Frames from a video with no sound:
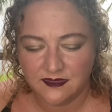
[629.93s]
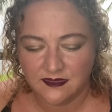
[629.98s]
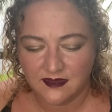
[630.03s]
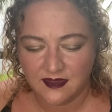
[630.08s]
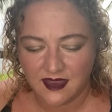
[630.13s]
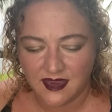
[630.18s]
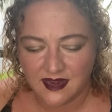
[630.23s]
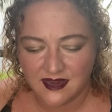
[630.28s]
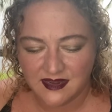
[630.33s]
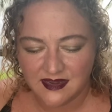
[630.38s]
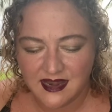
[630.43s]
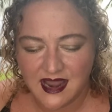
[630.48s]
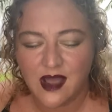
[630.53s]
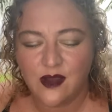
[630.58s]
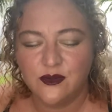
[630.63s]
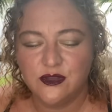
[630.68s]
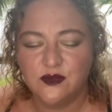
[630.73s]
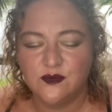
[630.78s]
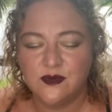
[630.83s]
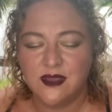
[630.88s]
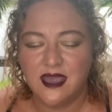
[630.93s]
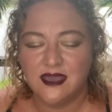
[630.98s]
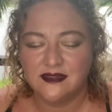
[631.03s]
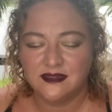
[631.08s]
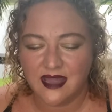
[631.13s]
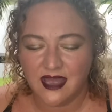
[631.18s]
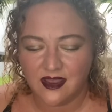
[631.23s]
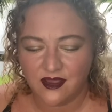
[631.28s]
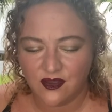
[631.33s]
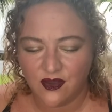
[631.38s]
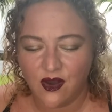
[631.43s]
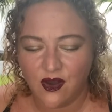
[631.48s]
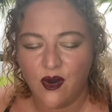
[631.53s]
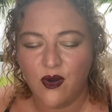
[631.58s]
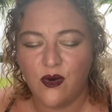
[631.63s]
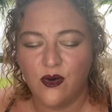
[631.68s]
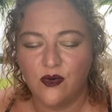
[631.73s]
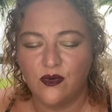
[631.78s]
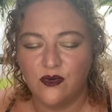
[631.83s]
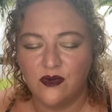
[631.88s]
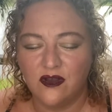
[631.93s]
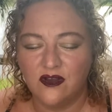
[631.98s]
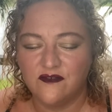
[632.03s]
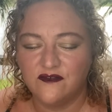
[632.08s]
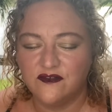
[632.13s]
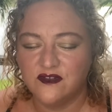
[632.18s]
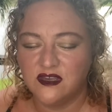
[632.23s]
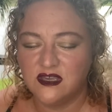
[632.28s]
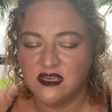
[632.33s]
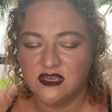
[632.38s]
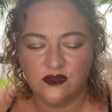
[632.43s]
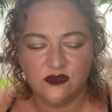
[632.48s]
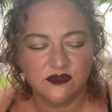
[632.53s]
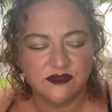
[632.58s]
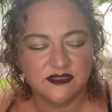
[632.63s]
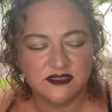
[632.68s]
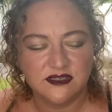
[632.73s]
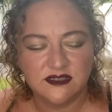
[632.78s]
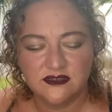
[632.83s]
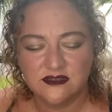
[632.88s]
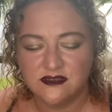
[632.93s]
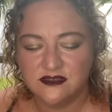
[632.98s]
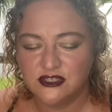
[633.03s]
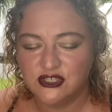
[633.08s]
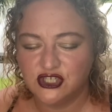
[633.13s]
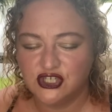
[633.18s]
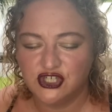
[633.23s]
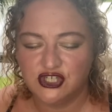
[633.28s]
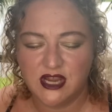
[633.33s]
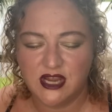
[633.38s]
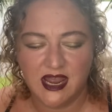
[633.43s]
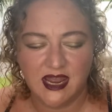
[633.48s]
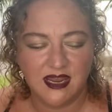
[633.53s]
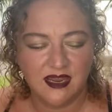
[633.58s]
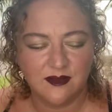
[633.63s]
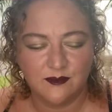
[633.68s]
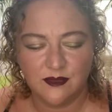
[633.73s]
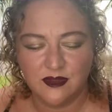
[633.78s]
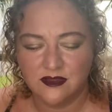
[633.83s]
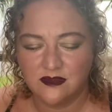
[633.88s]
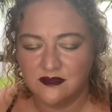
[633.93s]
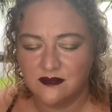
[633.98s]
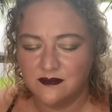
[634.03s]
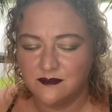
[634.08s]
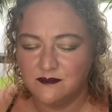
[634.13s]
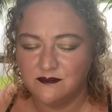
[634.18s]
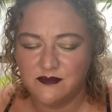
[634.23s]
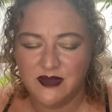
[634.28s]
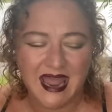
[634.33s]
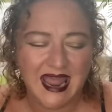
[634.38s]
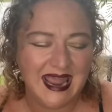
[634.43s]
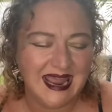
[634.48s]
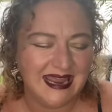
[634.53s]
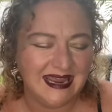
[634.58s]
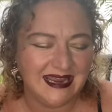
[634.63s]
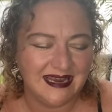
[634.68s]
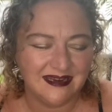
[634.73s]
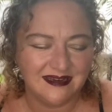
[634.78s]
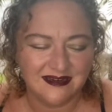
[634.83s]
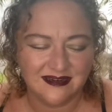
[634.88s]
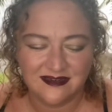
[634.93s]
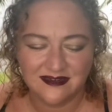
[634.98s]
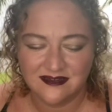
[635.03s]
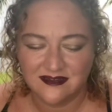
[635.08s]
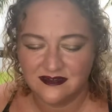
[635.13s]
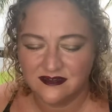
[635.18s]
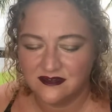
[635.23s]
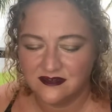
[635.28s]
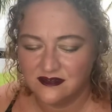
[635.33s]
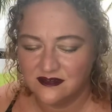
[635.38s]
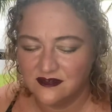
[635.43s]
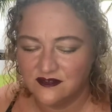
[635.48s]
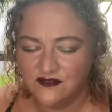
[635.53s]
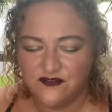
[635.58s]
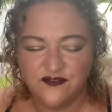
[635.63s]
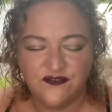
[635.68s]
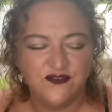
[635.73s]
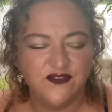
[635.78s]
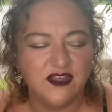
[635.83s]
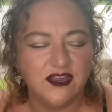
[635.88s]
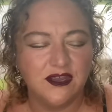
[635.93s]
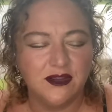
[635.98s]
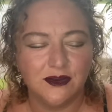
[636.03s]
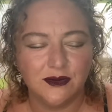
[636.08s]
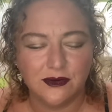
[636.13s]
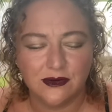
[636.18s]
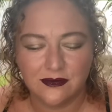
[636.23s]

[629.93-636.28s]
And now you can let go of guilt, shame, pain, fear,